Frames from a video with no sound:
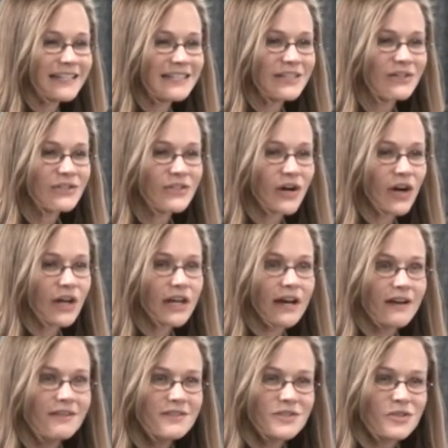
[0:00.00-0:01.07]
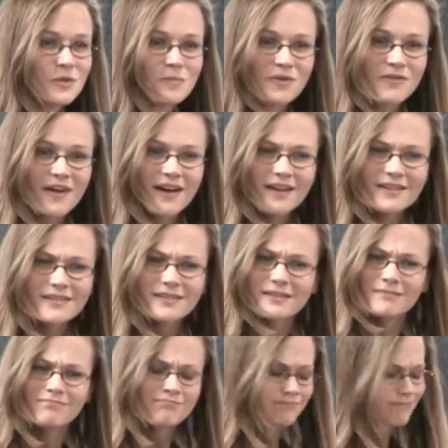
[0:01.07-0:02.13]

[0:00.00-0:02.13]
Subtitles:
until dark unsupervised?